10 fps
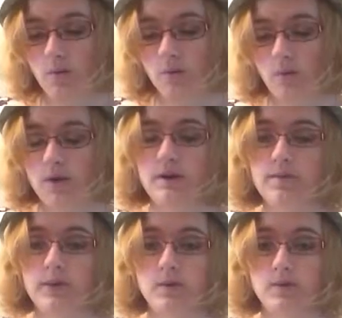we wanted
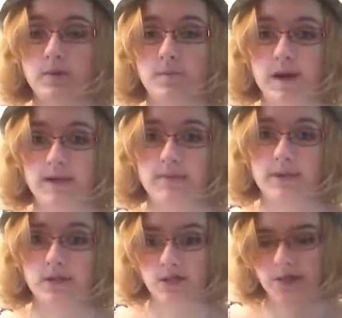to make sure we
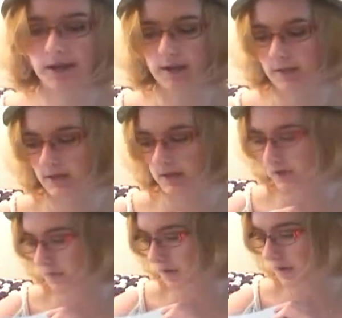maximized our time in
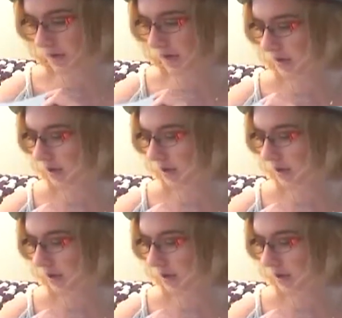each park.